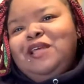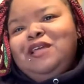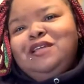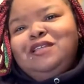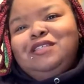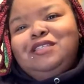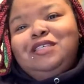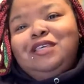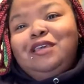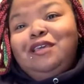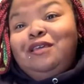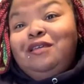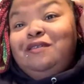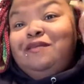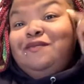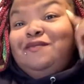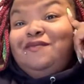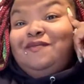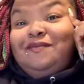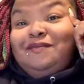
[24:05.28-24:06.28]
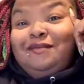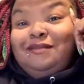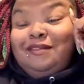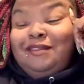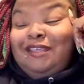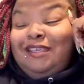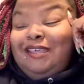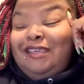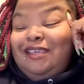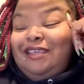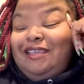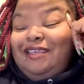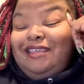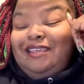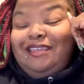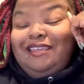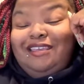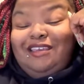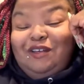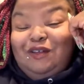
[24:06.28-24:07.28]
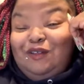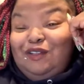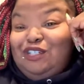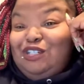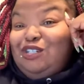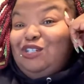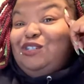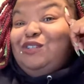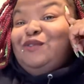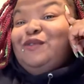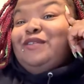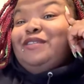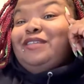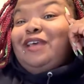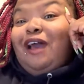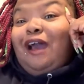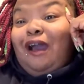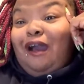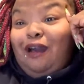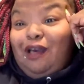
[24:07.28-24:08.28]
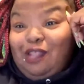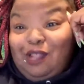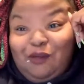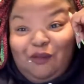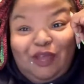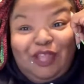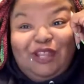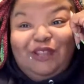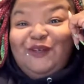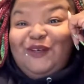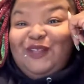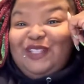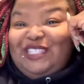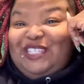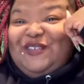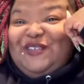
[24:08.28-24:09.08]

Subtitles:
See, your church was all the way doing.